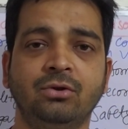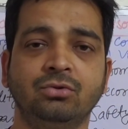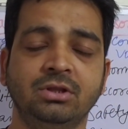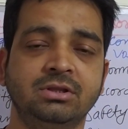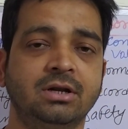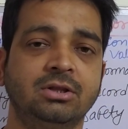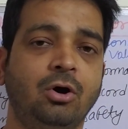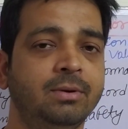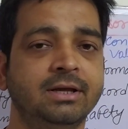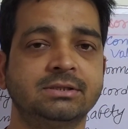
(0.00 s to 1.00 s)
So these are the
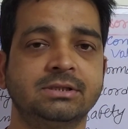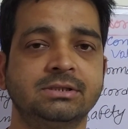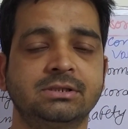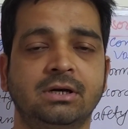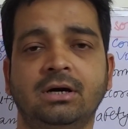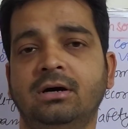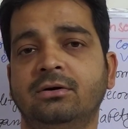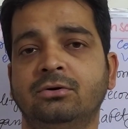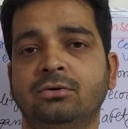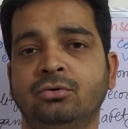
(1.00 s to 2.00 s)
obligations
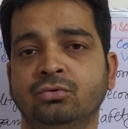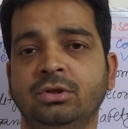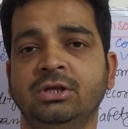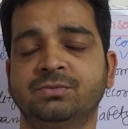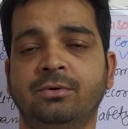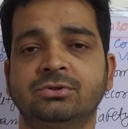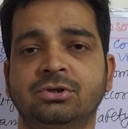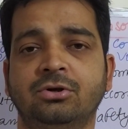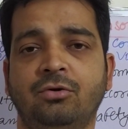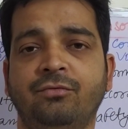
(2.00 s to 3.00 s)
to the sponsor
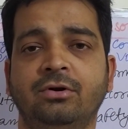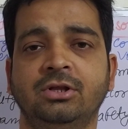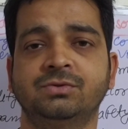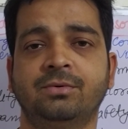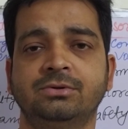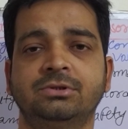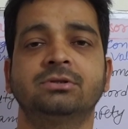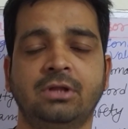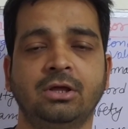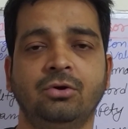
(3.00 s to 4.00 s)
or for the sponsor.
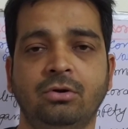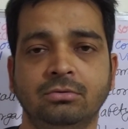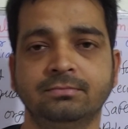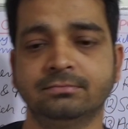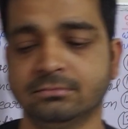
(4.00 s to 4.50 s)
Thank you all.